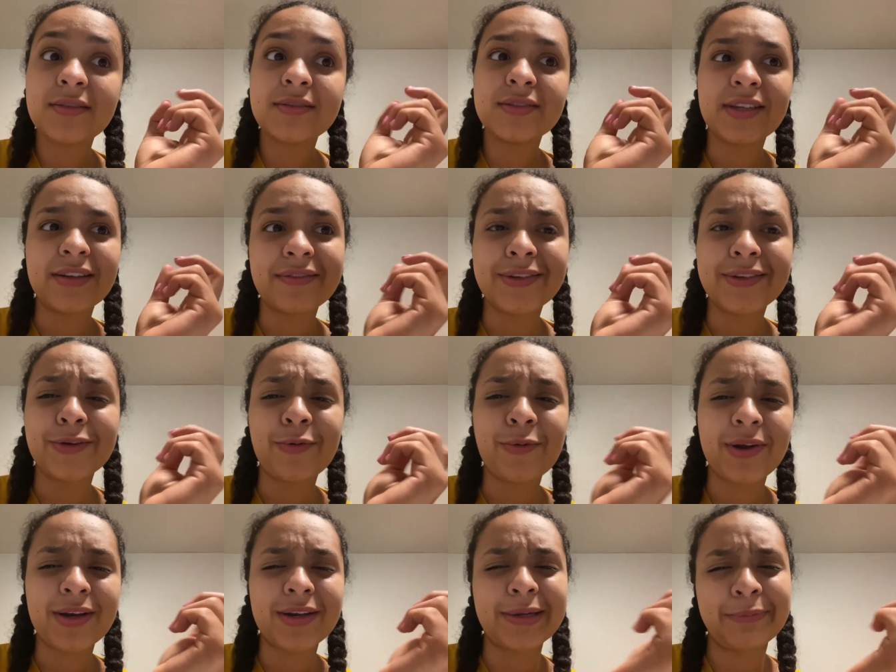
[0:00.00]
Definitely don't
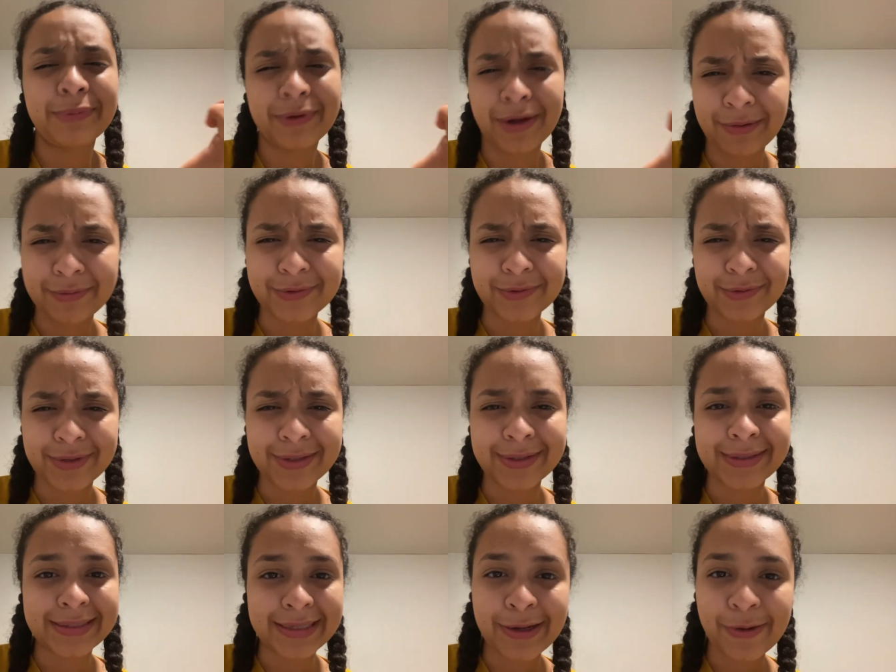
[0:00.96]
want any problems with
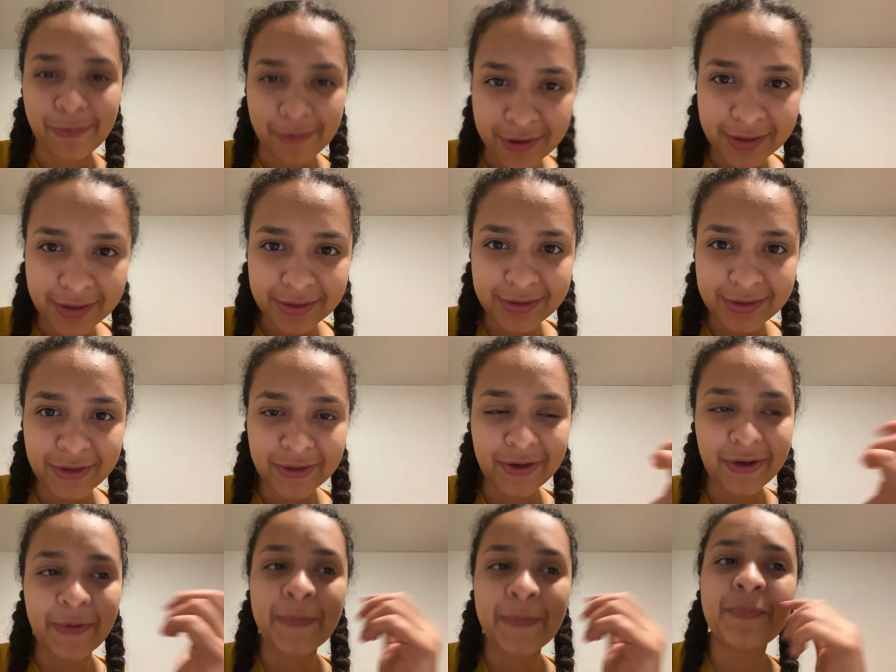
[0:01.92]
it day one, you
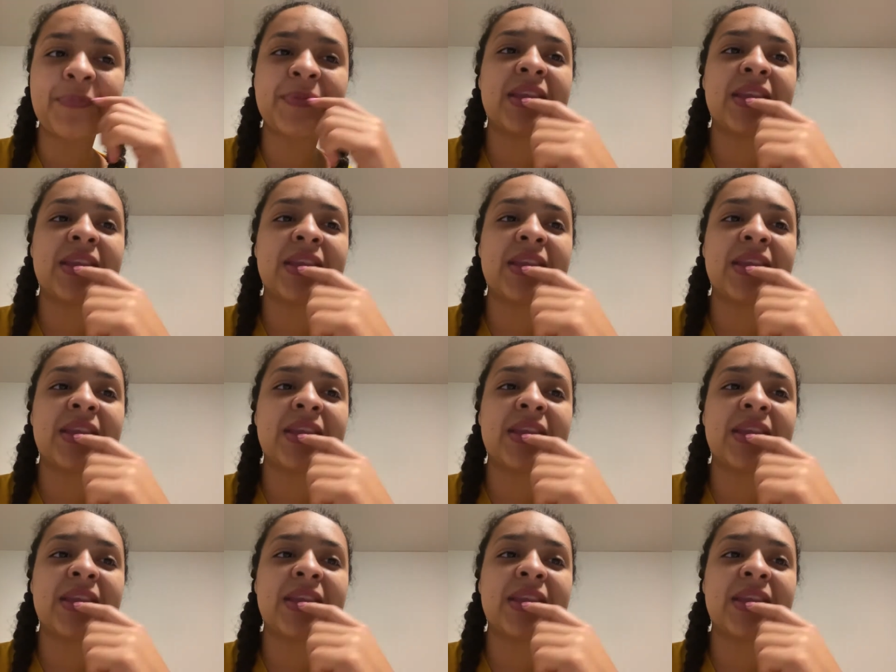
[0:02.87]
know?